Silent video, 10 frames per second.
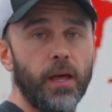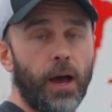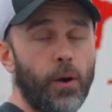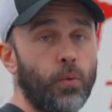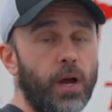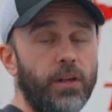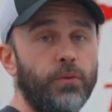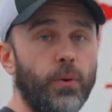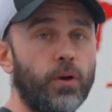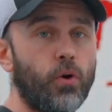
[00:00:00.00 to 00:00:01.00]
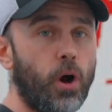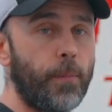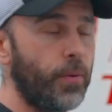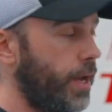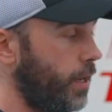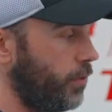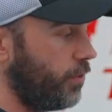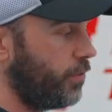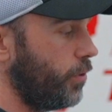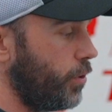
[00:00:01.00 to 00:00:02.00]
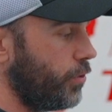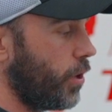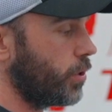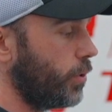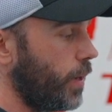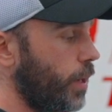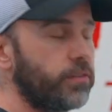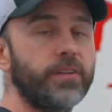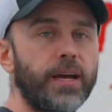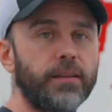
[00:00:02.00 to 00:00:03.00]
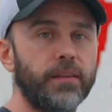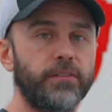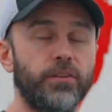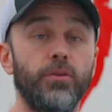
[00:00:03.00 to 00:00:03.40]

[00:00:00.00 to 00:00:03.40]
I would want you to incorporate it just so you don't go outside of this,